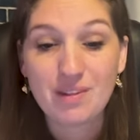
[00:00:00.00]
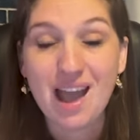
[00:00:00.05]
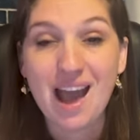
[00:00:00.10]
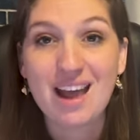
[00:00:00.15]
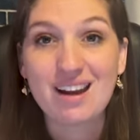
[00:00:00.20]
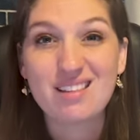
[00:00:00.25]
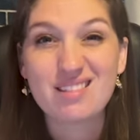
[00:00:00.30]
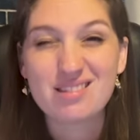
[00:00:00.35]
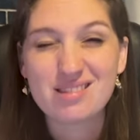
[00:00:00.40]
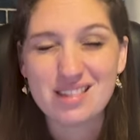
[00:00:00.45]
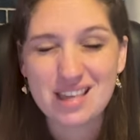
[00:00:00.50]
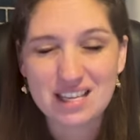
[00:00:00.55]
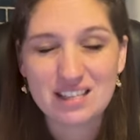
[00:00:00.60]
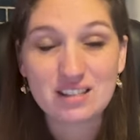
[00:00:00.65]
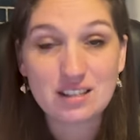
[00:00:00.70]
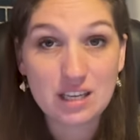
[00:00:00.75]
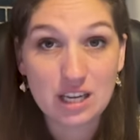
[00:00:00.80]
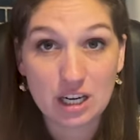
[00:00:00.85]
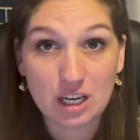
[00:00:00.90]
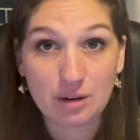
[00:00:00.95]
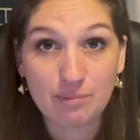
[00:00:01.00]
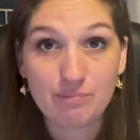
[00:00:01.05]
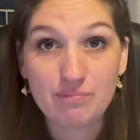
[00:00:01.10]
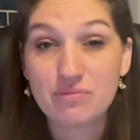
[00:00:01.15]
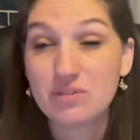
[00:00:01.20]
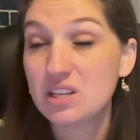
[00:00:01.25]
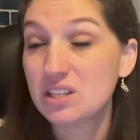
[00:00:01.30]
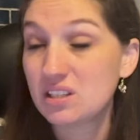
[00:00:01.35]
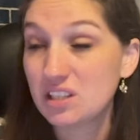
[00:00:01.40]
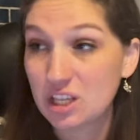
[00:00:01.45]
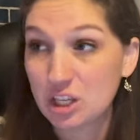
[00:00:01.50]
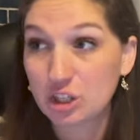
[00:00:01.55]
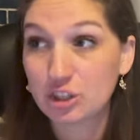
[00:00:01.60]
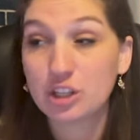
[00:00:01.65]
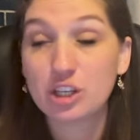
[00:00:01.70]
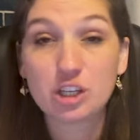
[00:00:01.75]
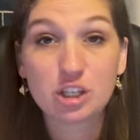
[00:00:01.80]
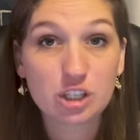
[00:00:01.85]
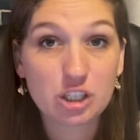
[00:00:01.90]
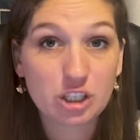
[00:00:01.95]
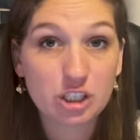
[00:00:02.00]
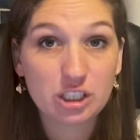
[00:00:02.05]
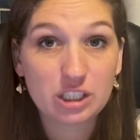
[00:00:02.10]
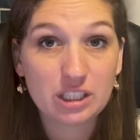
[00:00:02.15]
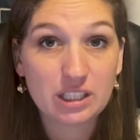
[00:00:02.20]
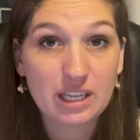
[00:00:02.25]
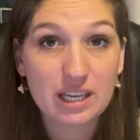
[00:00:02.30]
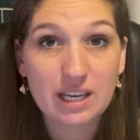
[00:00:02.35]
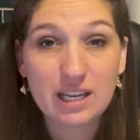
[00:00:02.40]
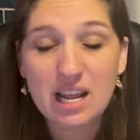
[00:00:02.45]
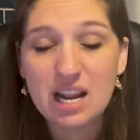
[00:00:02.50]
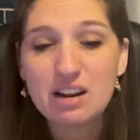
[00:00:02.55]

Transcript: at this year, this year that you're currently in.